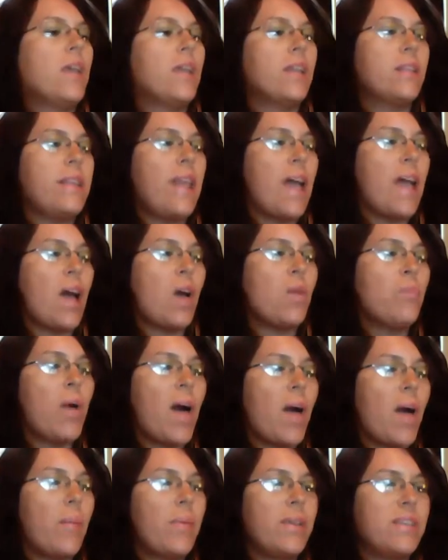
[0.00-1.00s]
Now
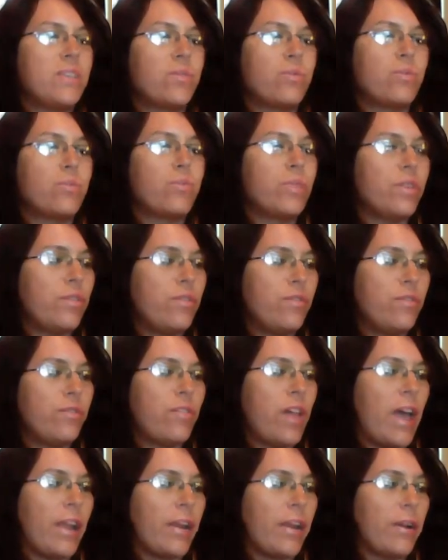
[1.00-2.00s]
Papa is a real
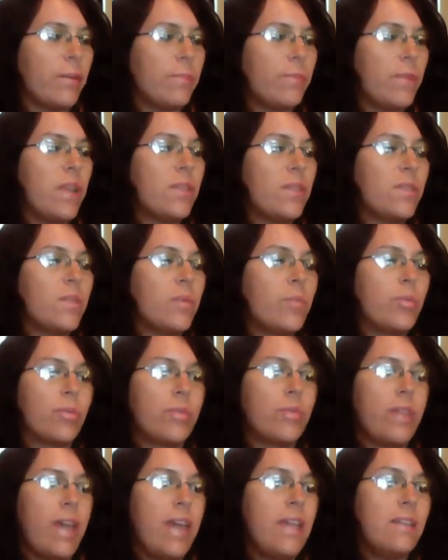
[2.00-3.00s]
flyer, and the
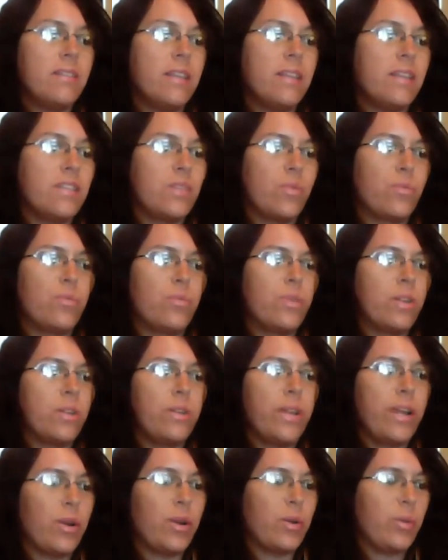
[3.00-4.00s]
Burlette is a real
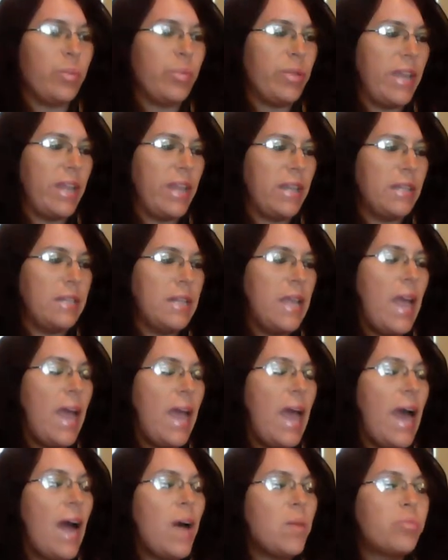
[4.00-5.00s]
aeroplane.
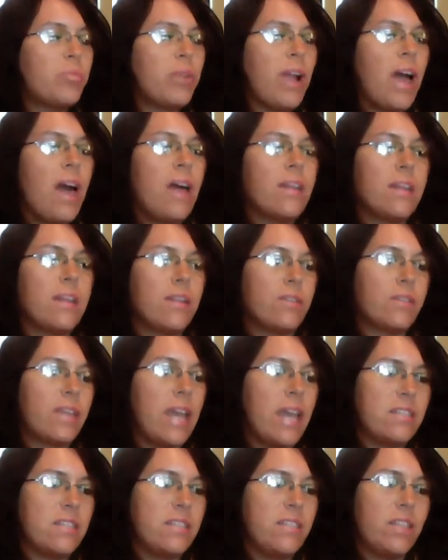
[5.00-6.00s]
How proud
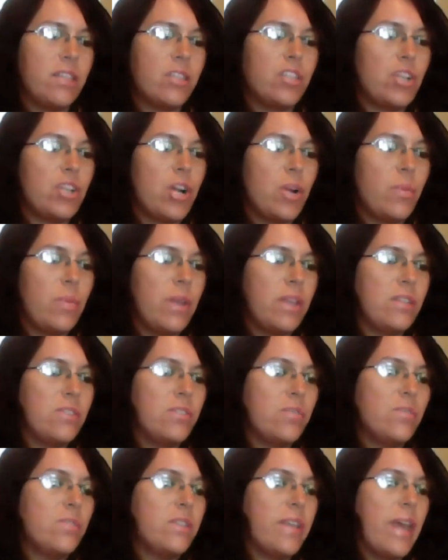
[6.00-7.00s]
Elkesta, Charmaine,
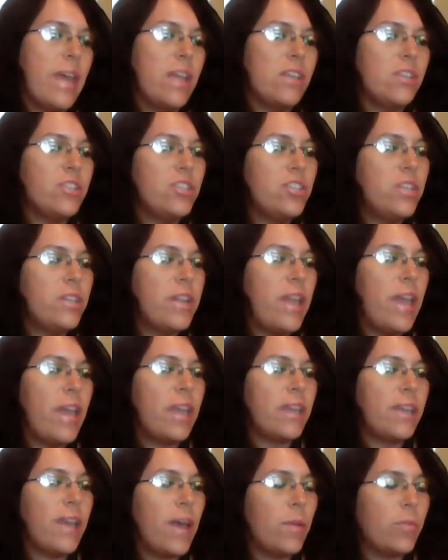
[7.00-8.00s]
Suzette, Jeanette,
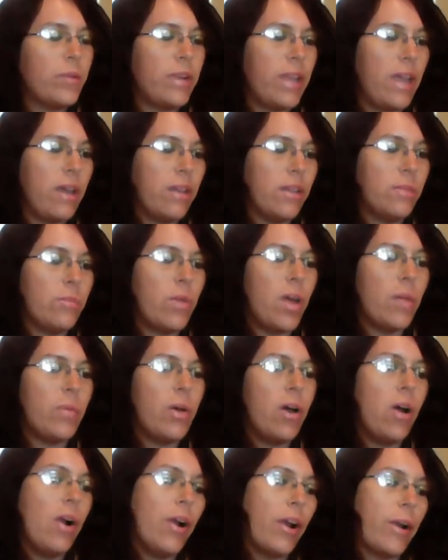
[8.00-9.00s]
Gabrielle, and Mama
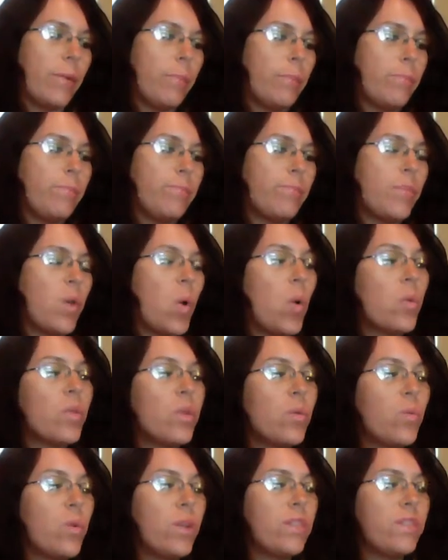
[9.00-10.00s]
are.
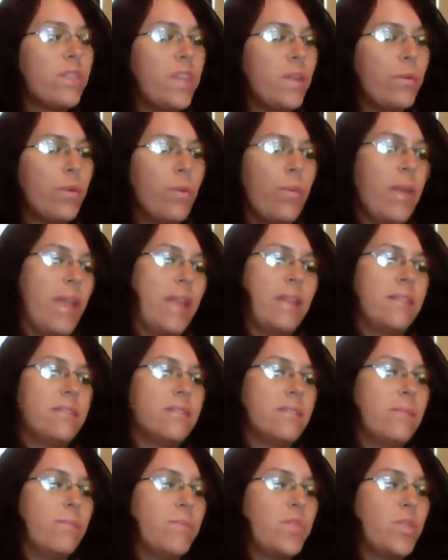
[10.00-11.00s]
Only one thing
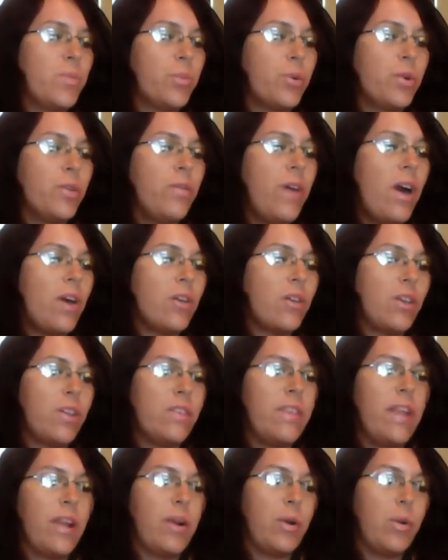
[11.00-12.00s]
remains, to prove how good
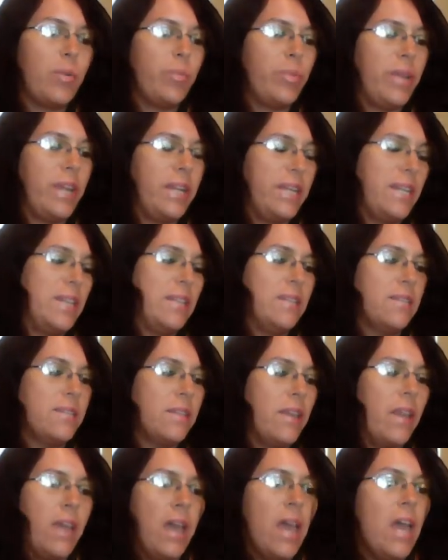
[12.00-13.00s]
the aeroplane is,
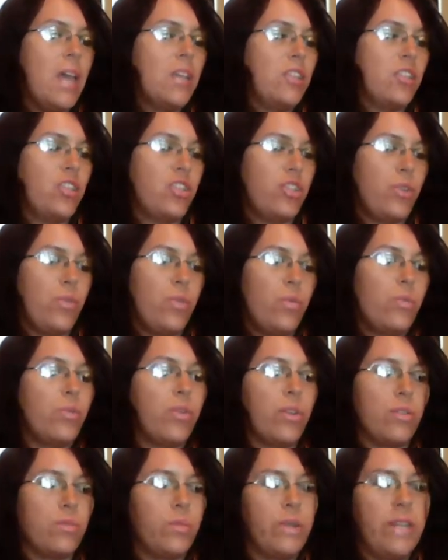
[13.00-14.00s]
to show the
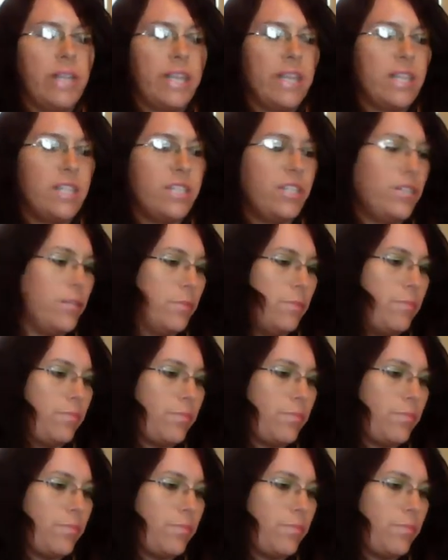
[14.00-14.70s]
world what it can do.